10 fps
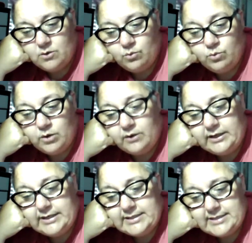
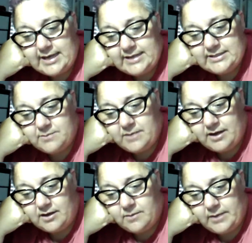Rolling his eyes at
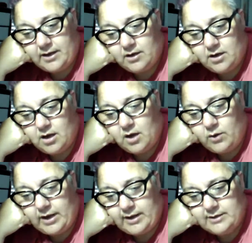my command.
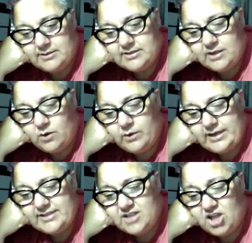Okay, so
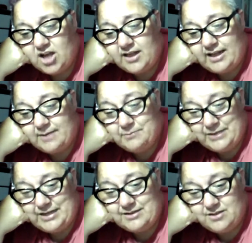he's a lot like
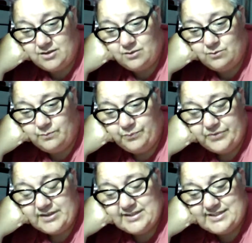me, too.
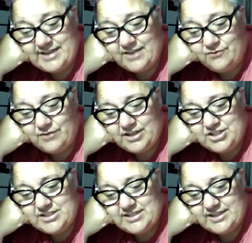Seth
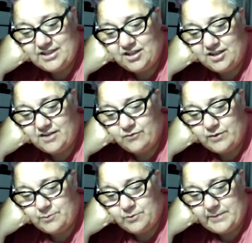flushes at the look of
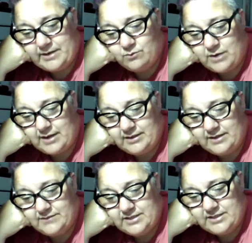reprimand Ryan
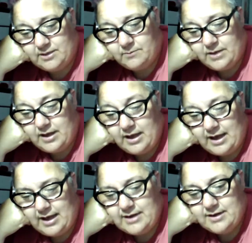gives him.
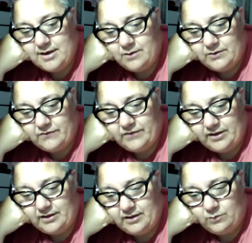I know the
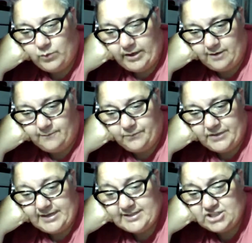feeling well.
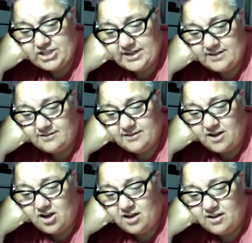As a child,
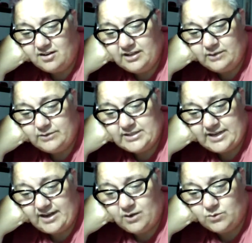all it would
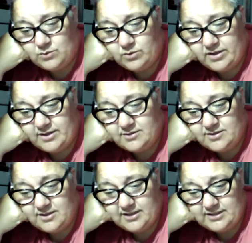take was one of those
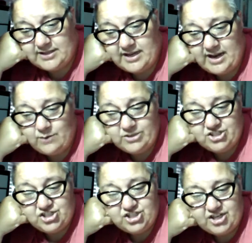looks, and I would
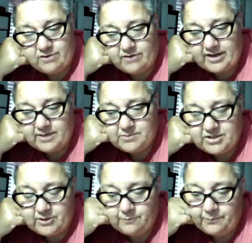shut right up,
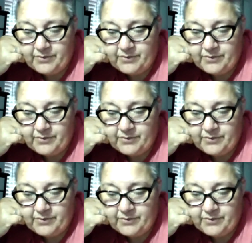too.